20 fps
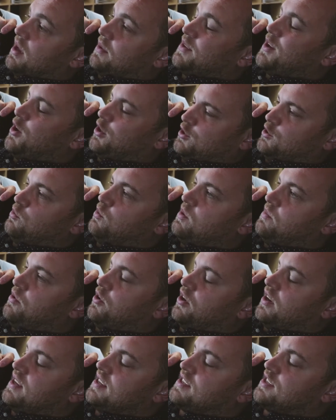come, I saw you put
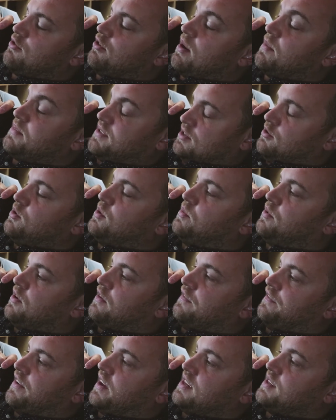on Instagram, saw you put
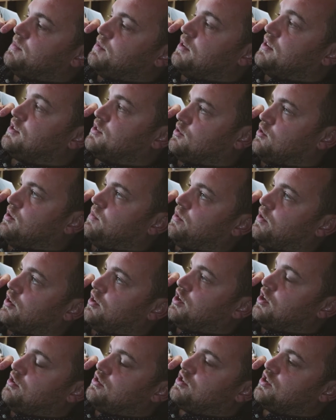on Facebook, saw you put
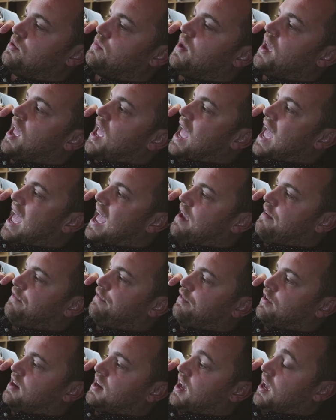on YouTube
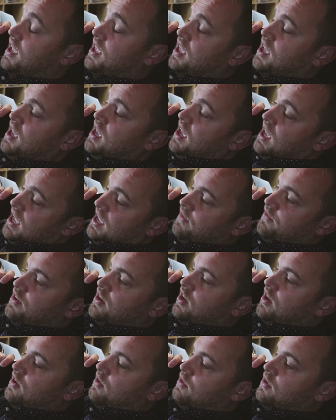every day. Even
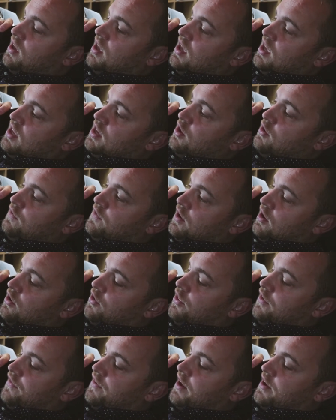you've got
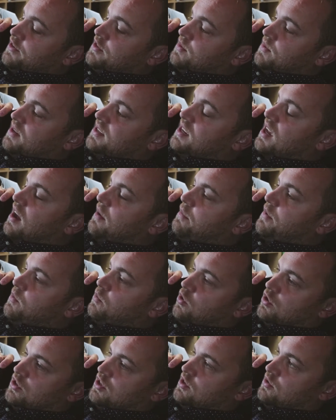on the phone to me and said, I've been
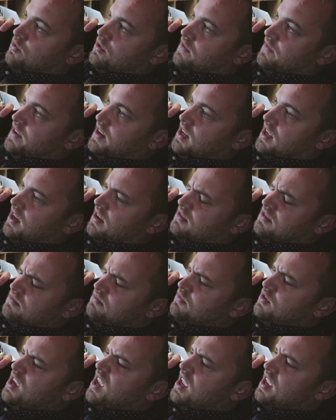watching all your videos.
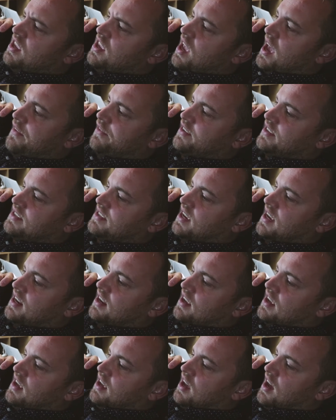You haven't said,
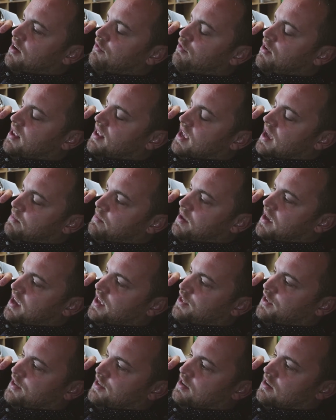I've read that bit
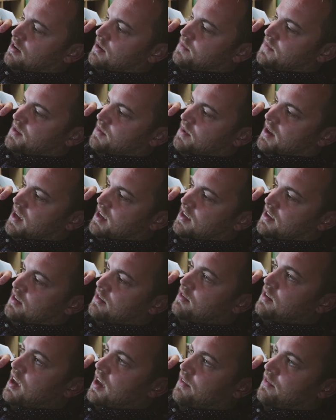in the Times about you.
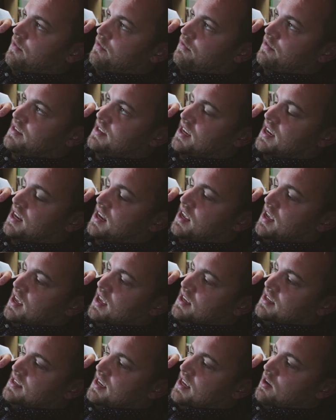You haven't said,
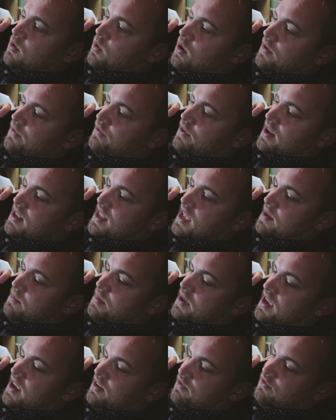oh, I've read that
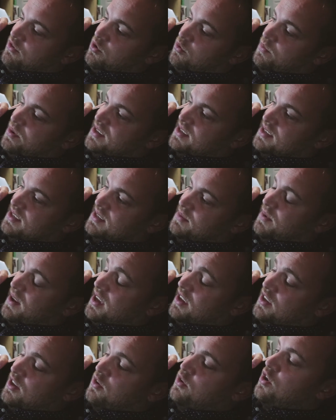bit in Real Business
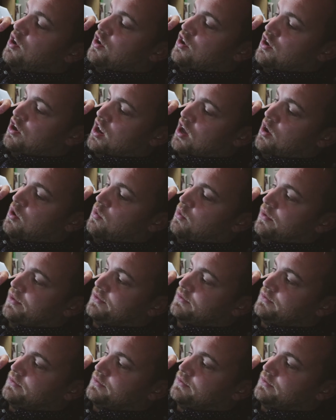about you. No.